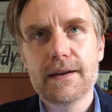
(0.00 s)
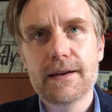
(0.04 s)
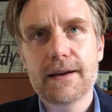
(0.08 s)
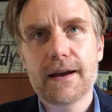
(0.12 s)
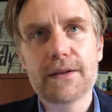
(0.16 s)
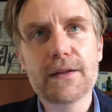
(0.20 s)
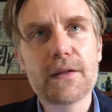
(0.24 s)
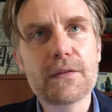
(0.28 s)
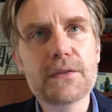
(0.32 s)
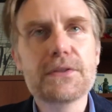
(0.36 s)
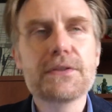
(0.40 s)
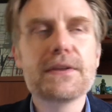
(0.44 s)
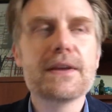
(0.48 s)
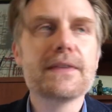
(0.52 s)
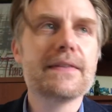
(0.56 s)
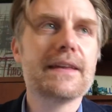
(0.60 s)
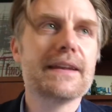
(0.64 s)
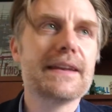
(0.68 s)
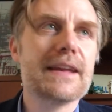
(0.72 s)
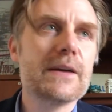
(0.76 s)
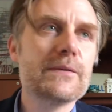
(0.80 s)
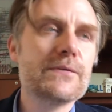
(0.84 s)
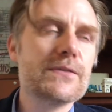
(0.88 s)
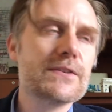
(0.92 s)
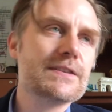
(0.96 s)
Another thing that
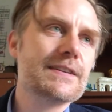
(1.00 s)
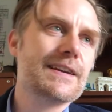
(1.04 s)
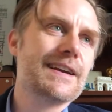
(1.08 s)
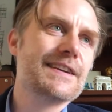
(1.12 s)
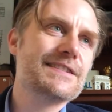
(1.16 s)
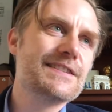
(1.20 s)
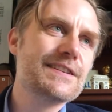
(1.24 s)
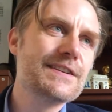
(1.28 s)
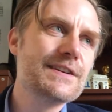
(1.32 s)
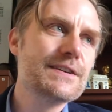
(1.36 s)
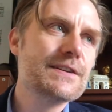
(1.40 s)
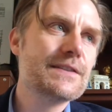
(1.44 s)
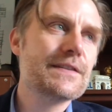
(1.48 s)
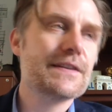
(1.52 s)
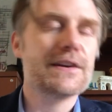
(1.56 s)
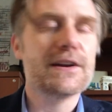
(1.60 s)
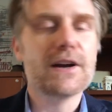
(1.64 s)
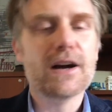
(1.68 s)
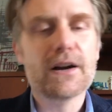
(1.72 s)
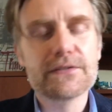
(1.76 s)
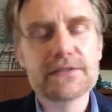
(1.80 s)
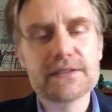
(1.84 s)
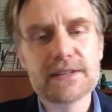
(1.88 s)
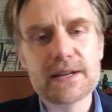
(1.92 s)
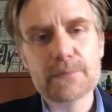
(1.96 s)
he emphasized here, that he
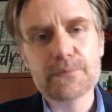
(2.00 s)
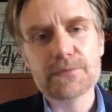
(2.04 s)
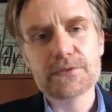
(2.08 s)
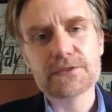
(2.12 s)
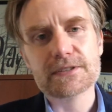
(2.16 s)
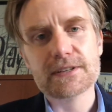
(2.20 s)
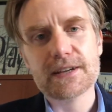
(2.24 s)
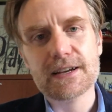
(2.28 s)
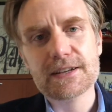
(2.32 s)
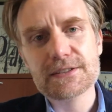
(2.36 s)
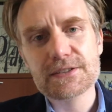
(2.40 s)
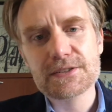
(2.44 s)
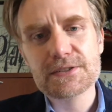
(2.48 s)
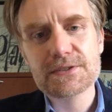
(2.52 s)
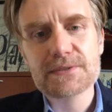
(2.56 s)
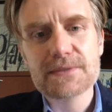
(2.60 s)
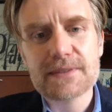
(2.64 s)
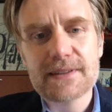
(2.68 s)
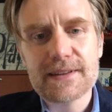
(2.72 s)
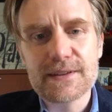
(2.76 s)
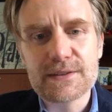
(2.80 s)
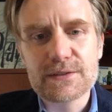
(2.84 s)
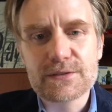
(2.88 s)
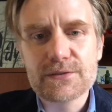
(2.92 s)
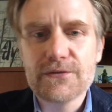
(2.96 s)
often emphasizes,
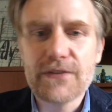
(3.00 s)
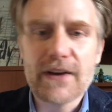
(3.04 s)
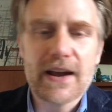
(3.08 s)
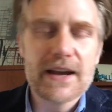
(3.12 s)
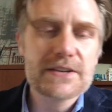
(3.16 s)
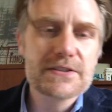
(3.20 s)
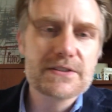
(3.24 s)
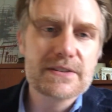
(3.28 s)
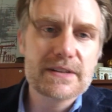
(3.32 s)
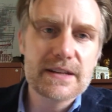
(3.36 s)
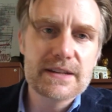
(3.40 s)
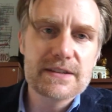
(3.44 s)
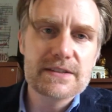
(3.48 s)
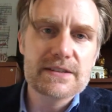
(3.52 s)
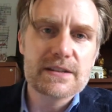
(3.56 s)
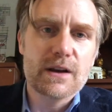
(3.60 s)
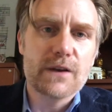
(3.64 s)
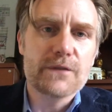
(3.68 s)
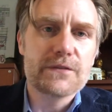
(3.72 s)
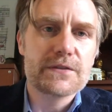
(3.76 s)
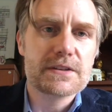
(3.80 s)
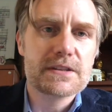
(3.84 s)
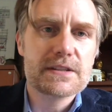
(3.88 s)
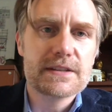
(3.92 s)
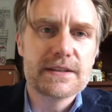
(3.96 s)
is fashion and
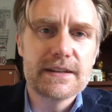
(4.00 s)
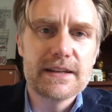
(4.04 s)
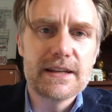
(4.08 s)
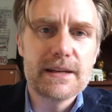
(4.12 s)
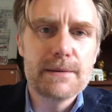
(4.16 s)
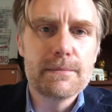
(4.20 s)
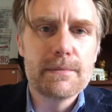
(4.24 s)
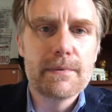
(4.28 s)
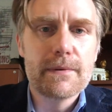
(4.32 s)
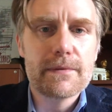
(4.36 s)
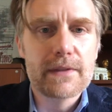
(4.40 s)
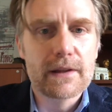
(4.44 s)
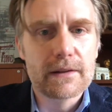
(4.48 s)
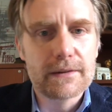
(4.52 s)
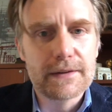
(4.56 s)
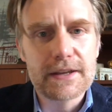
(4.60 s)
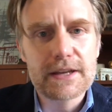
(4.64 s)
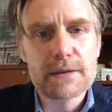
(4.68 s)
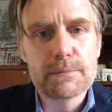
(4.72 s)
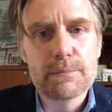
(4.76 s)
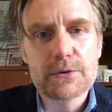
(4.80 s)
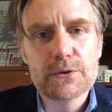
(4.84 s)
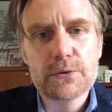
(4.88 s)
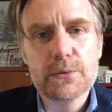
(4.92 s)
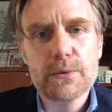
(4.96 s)
self-esteem, the
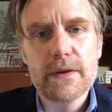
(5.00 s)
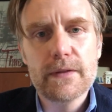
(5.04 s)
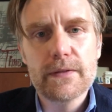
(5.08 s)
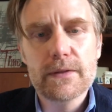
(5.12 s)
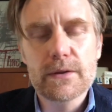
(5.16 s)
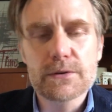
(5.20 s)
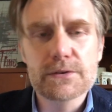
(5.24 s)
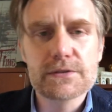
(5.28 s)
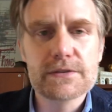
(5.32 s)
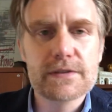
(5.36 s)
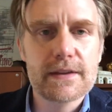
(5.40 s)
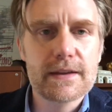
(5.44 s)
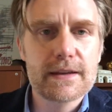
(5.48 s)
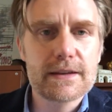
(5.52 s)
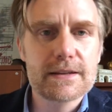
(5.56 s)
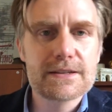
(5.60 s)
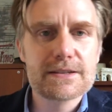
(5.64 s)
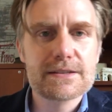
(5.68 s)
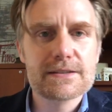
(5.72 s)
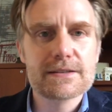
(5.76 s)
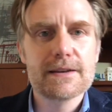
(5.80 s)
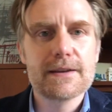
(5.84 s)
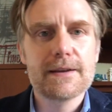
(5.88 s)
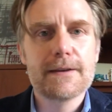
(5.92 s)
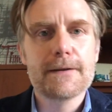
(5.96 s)
link between those
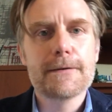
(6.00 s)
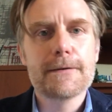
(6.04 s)
things.